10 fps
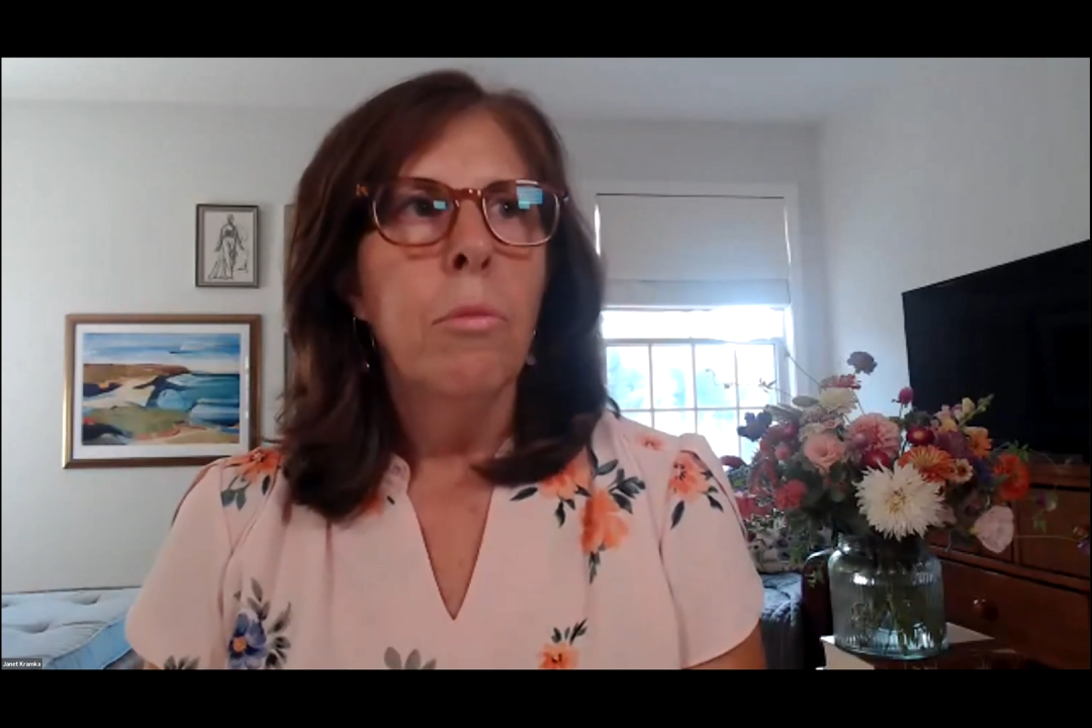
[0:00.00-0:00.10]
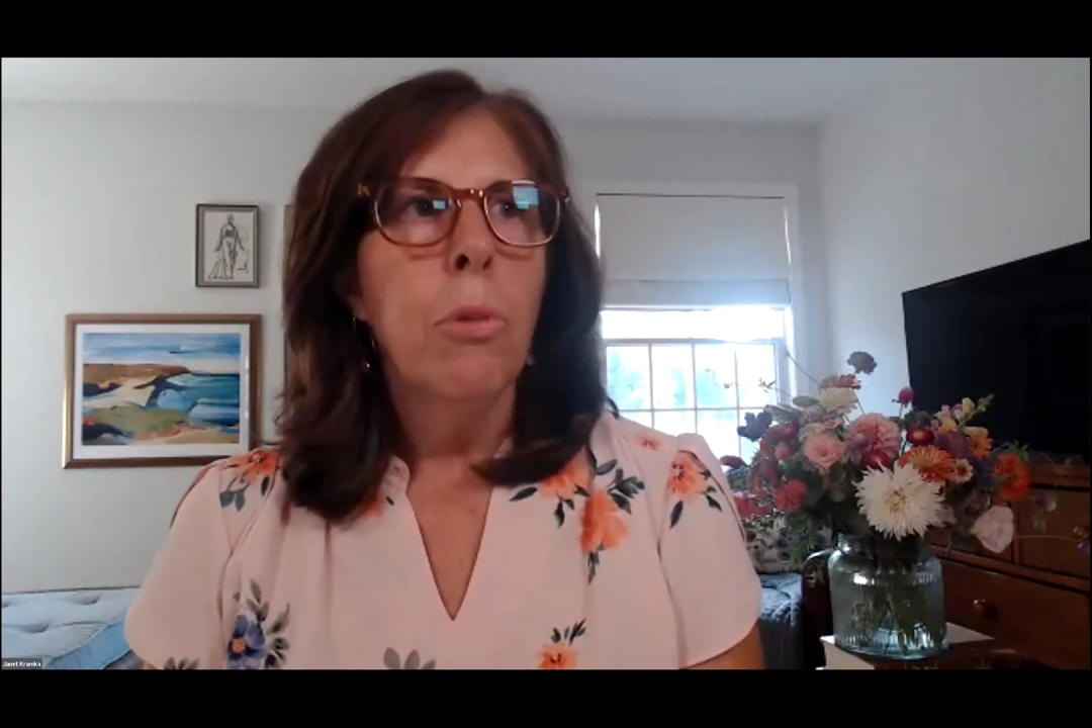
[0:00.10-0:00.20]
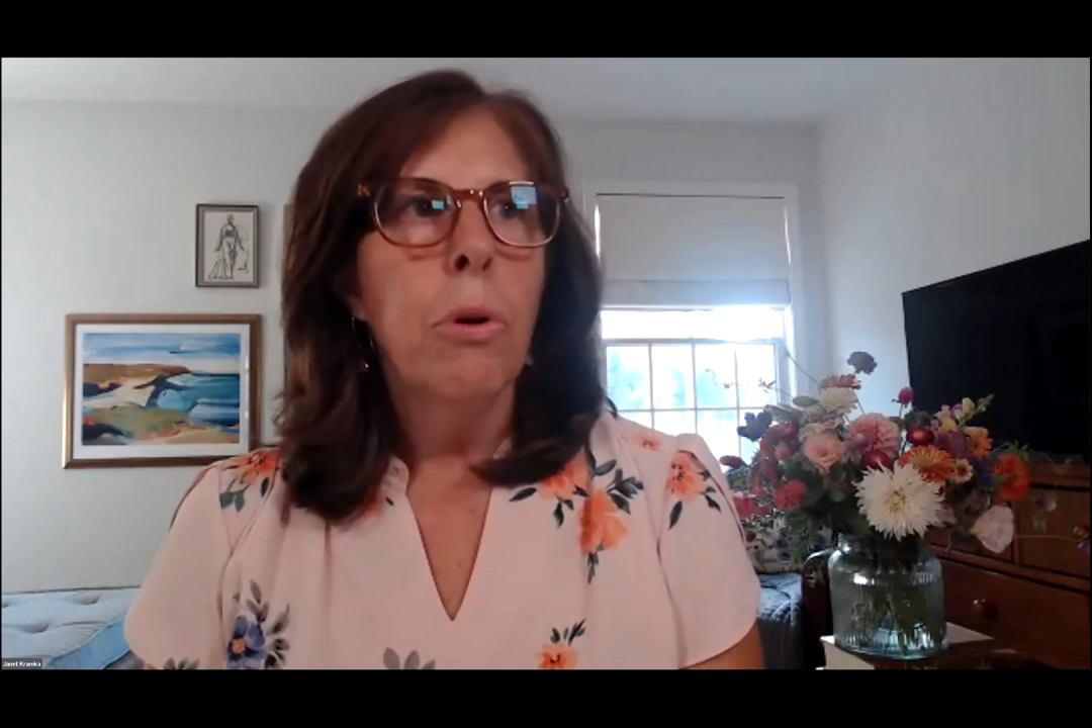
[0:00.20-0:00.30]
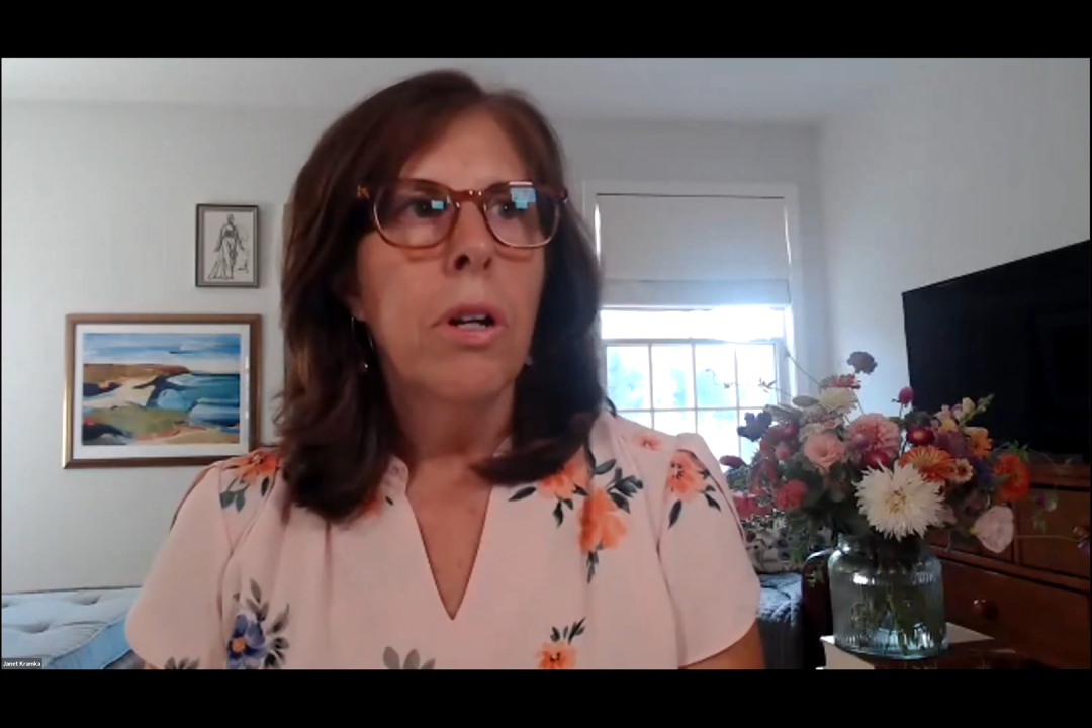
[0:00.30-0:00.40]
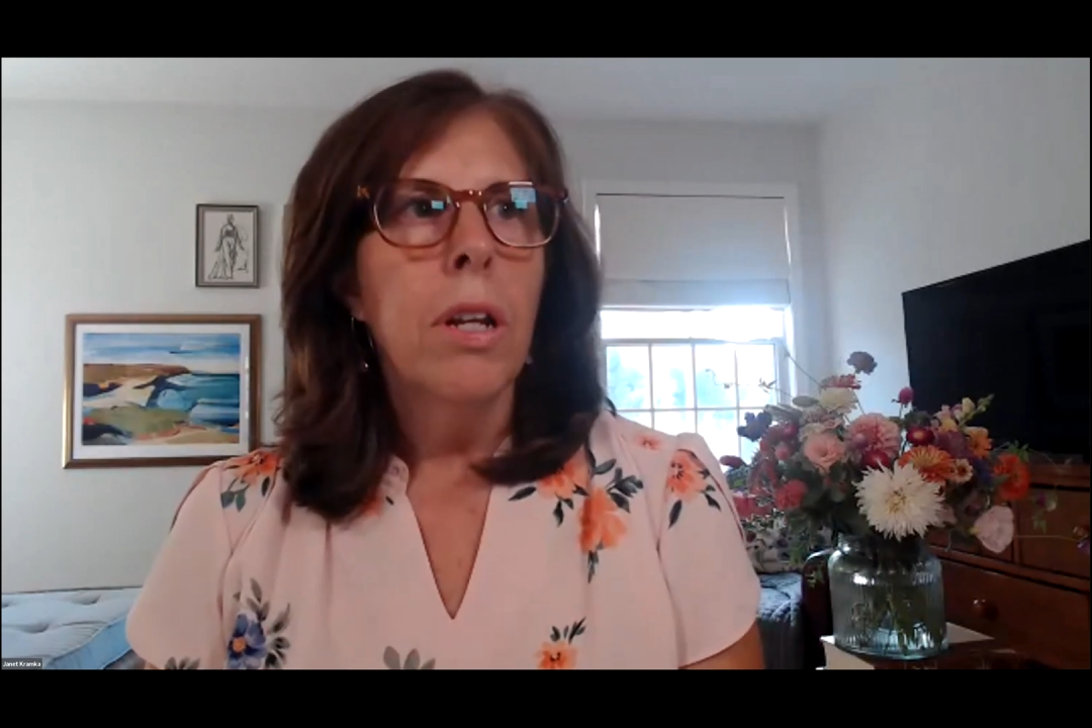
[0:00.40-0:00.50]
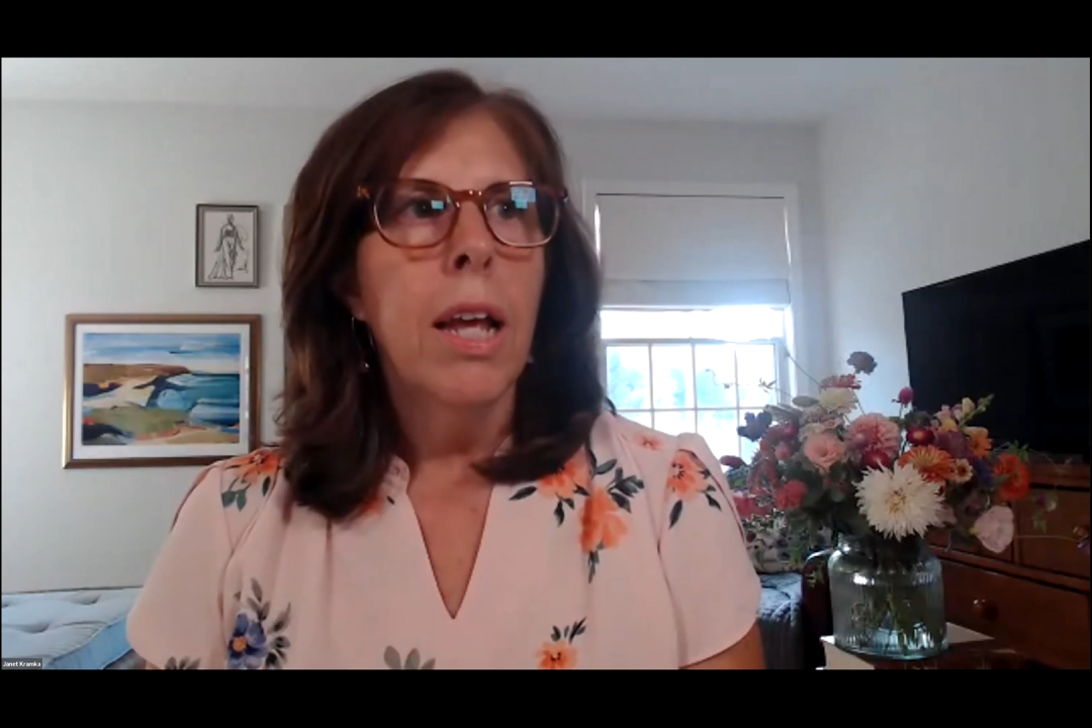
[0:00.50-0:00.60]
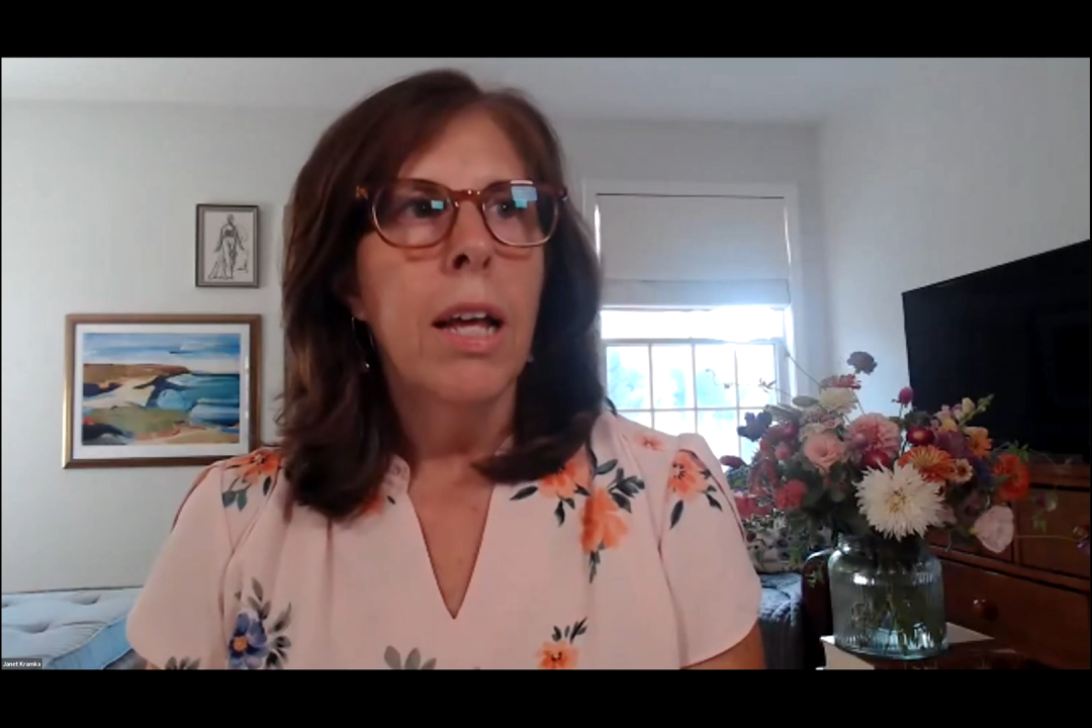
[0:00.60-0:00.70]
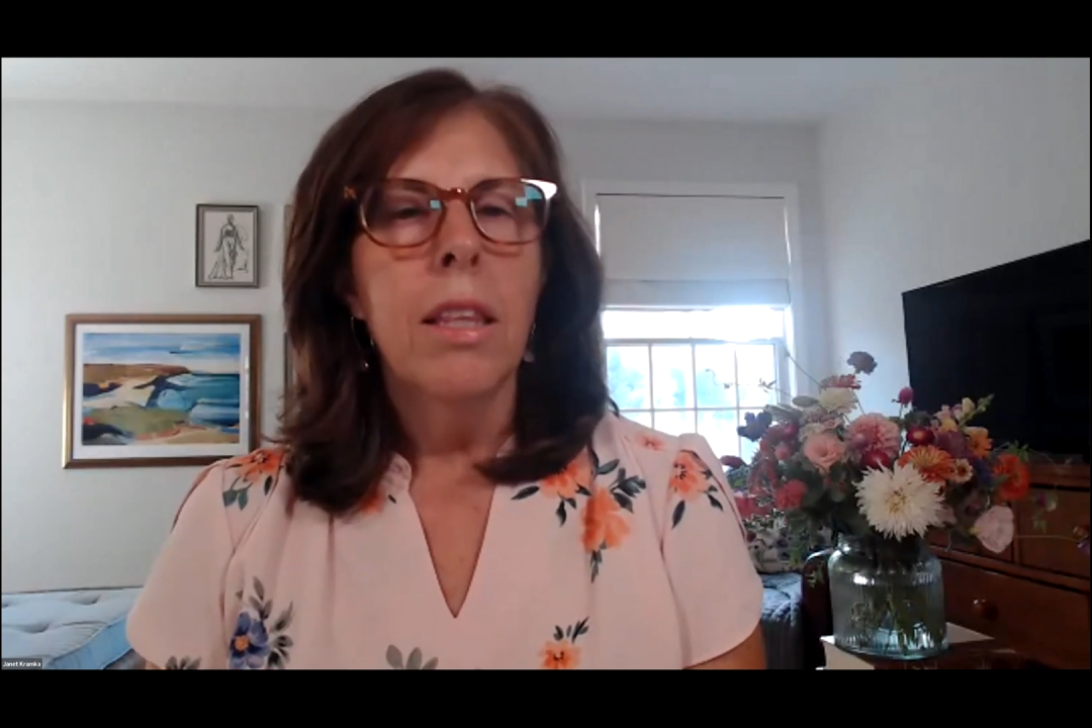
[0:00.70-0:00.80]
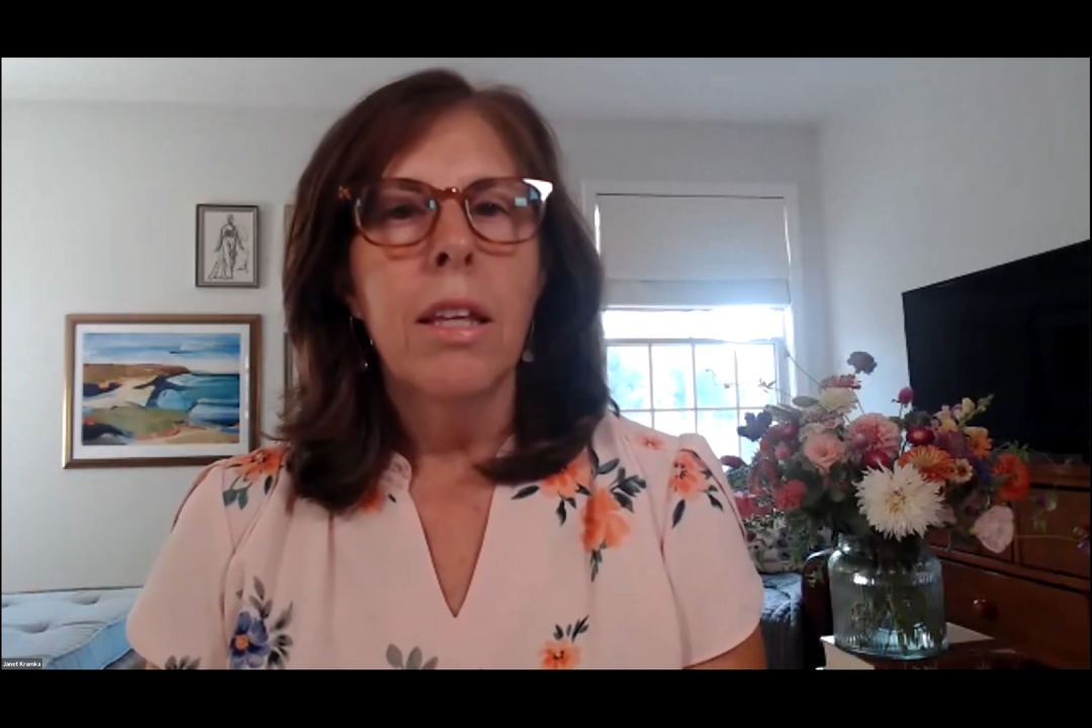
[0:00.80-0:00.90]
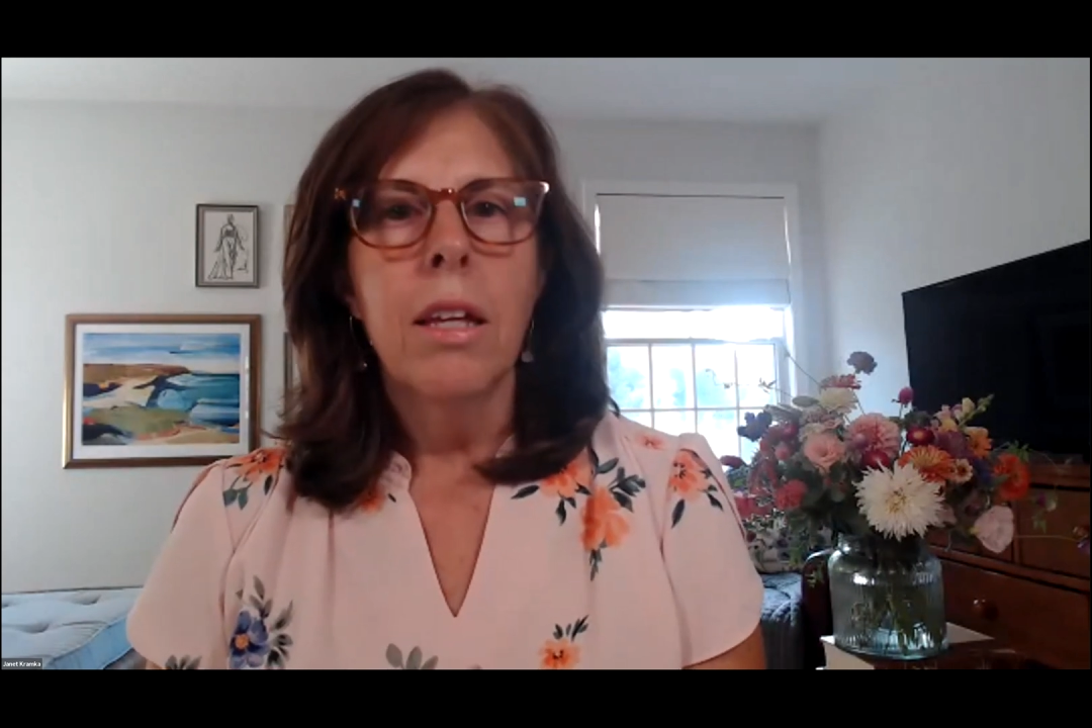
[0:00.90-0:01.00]
important
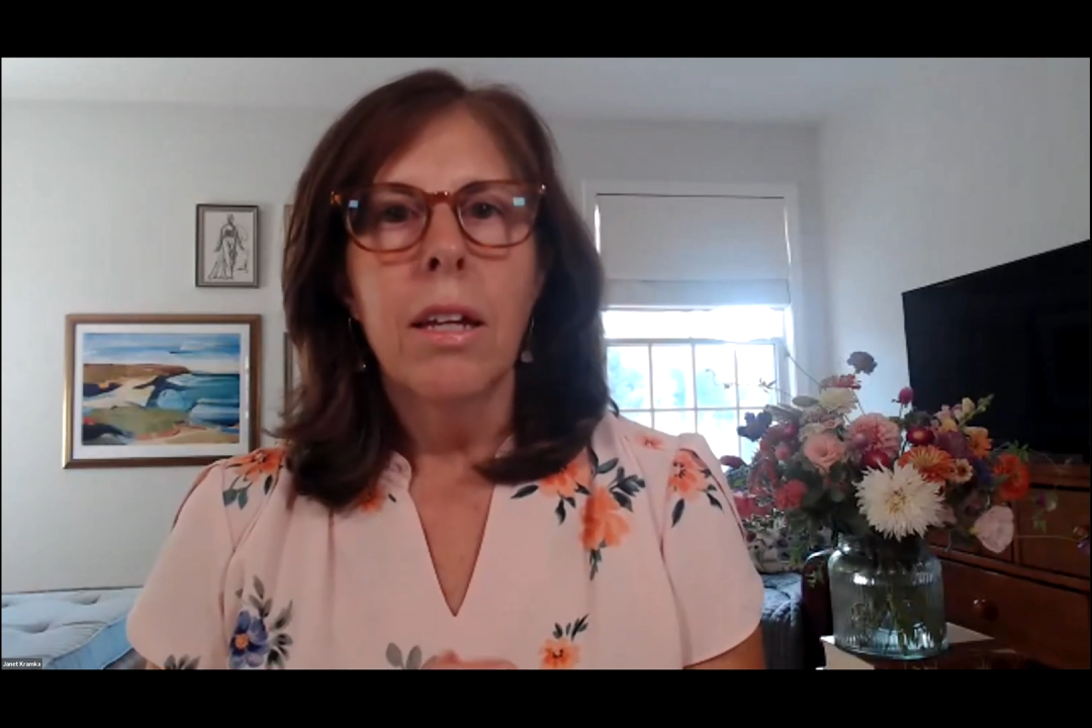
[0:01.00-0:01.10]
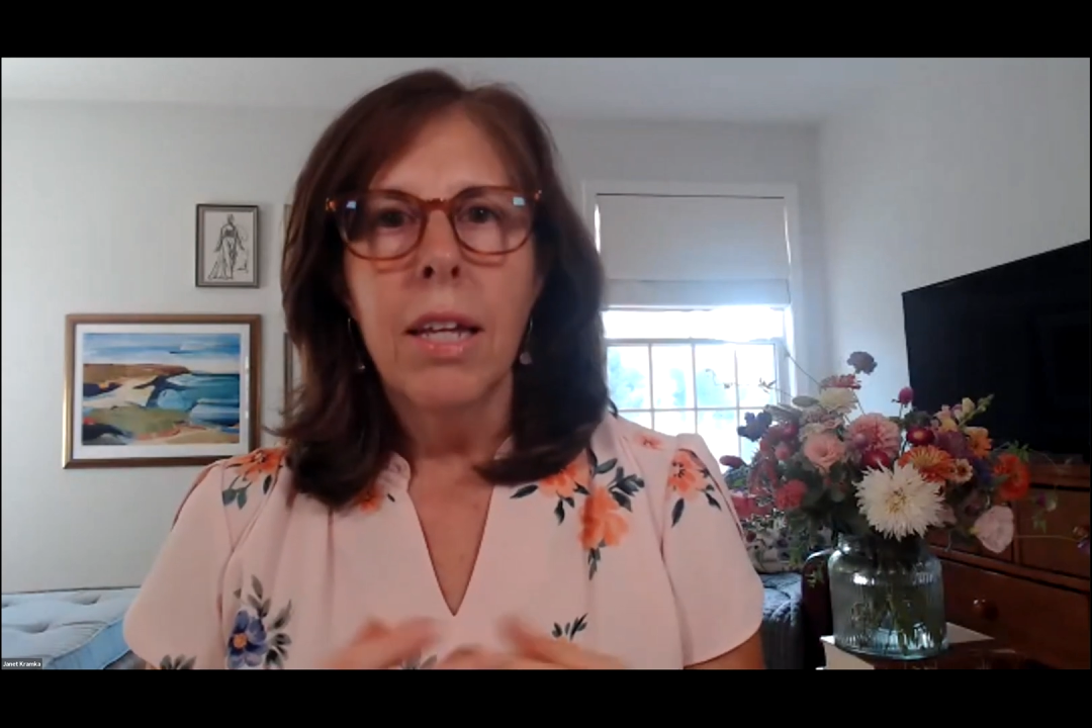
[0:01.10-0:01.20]
at the